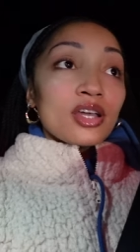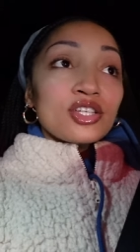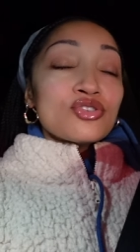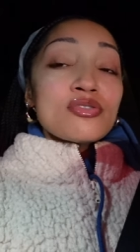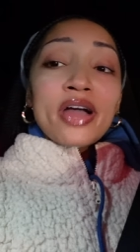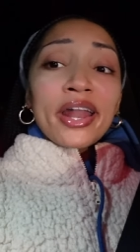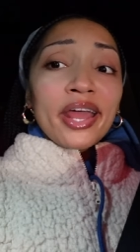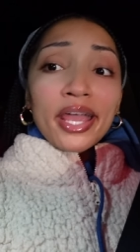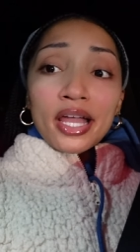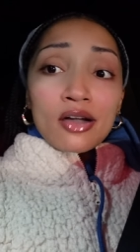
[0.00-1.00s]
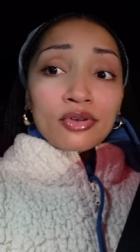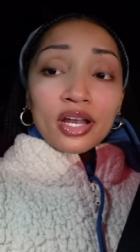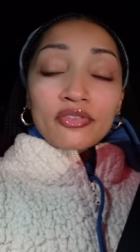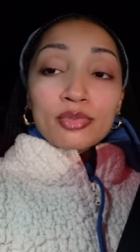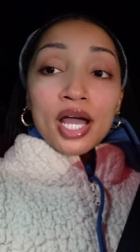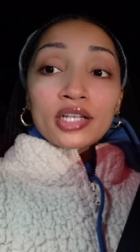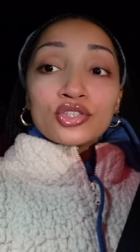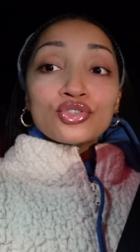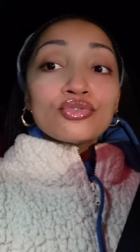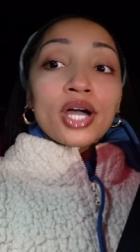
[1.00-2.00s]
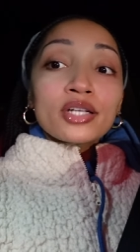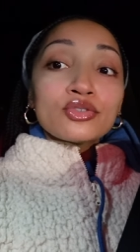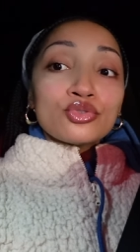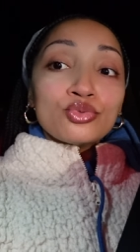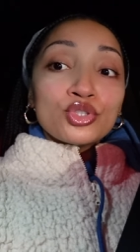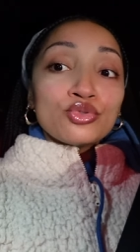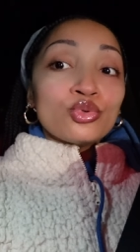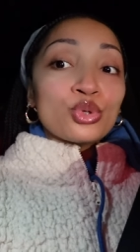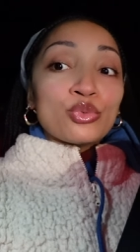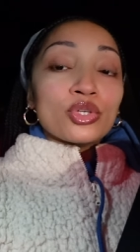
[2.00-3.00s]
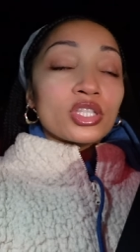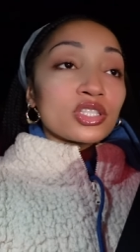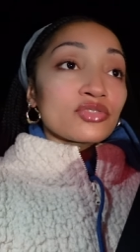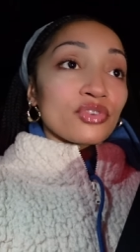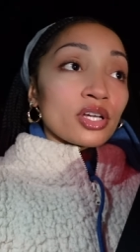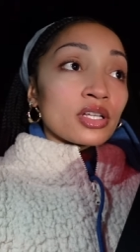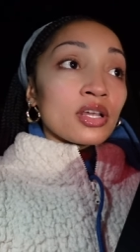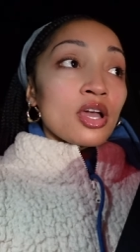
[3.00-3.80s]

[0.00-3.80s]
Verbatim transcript: You don't gotta hang out with everybody. You don't gotta do what you're doing with this friend